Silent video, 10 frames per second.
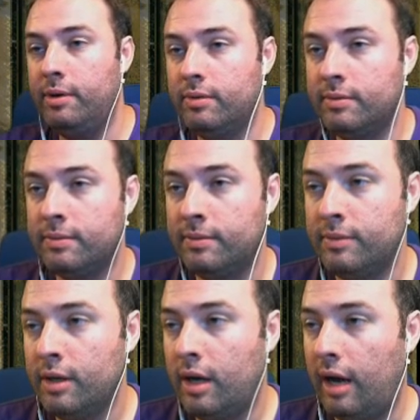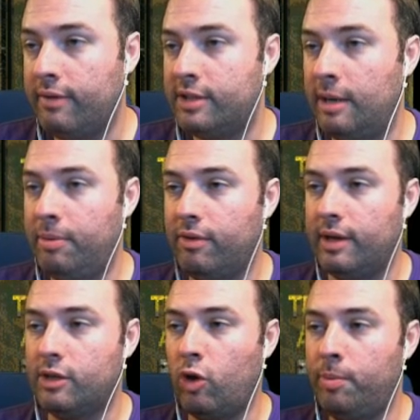you? I have a sample of the
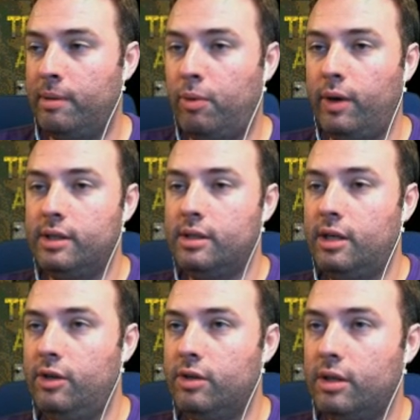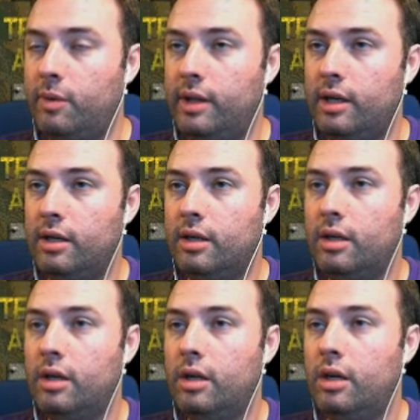Rad Scorpion poison. Can you do something with it?
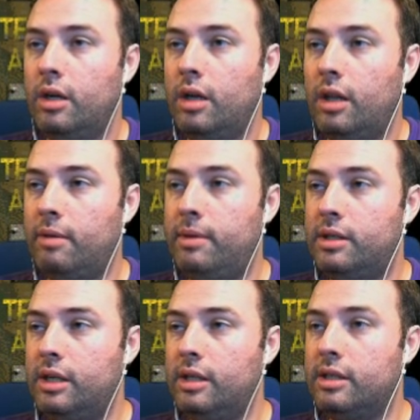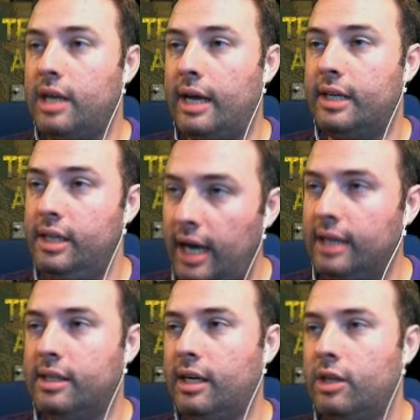Let me see the sack.
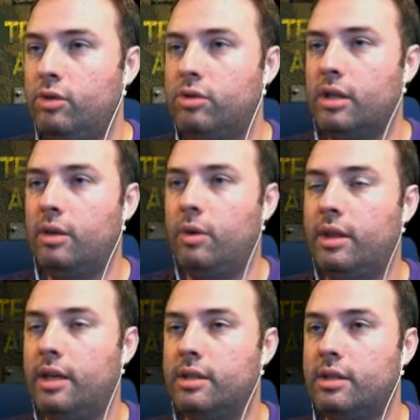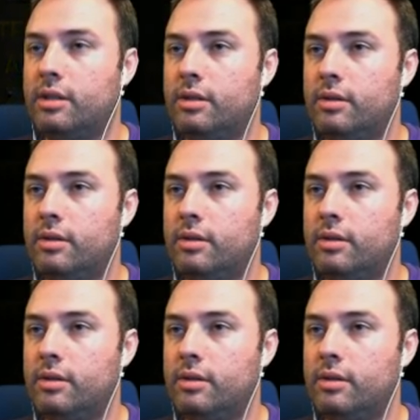Yes, I can do something with this.